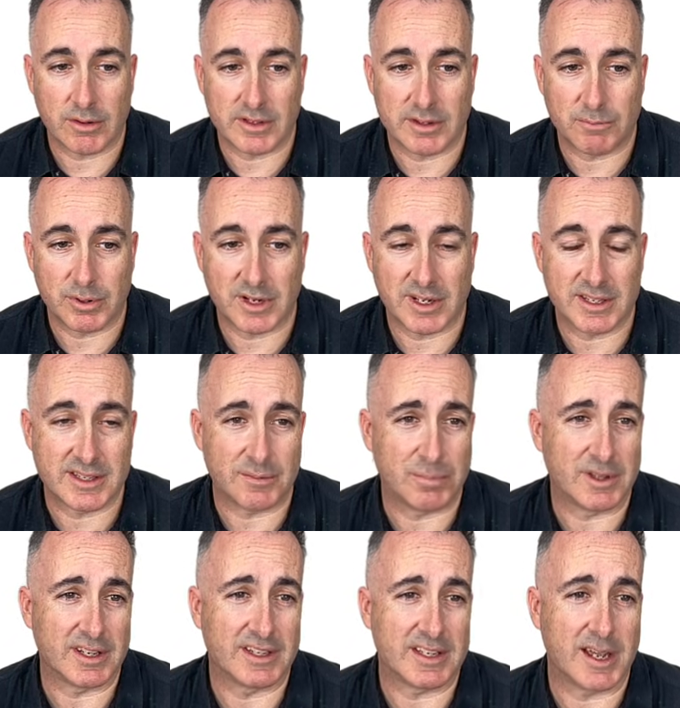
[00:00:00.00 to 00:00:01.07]
It's a pretty
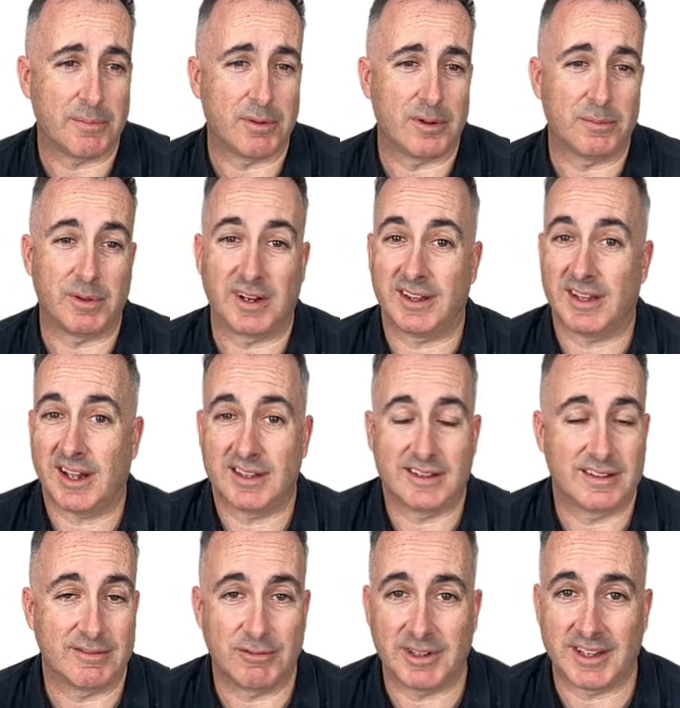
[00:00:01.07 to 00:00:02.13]
simple example, but
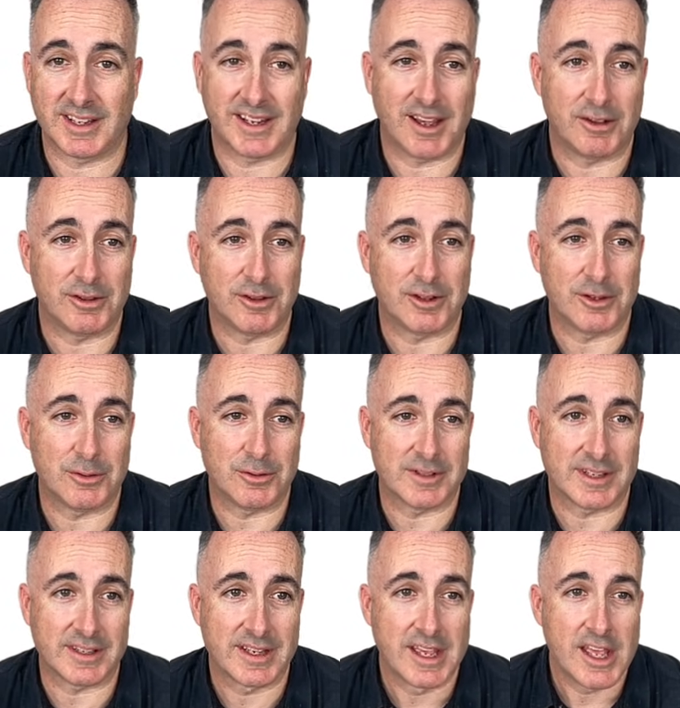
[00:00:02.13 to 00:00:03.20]
that's really how you can use
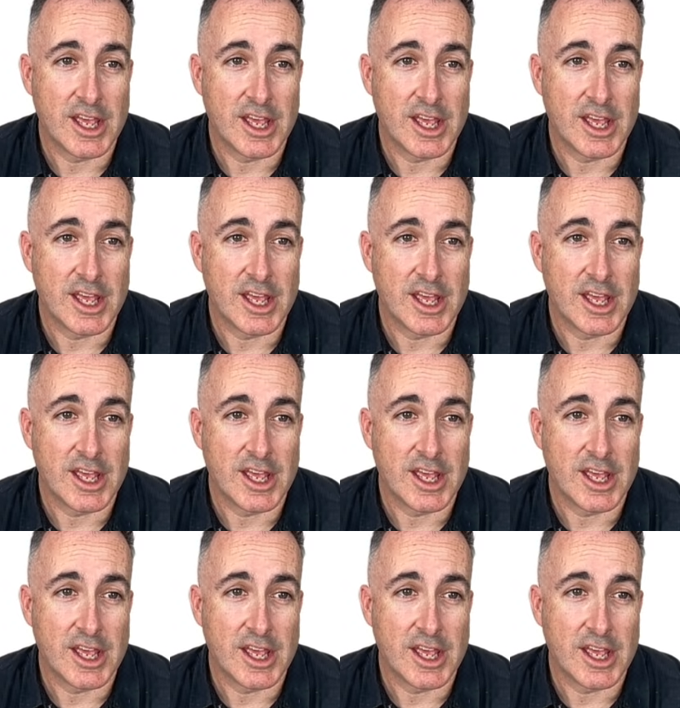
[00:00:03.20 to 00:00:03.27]
these.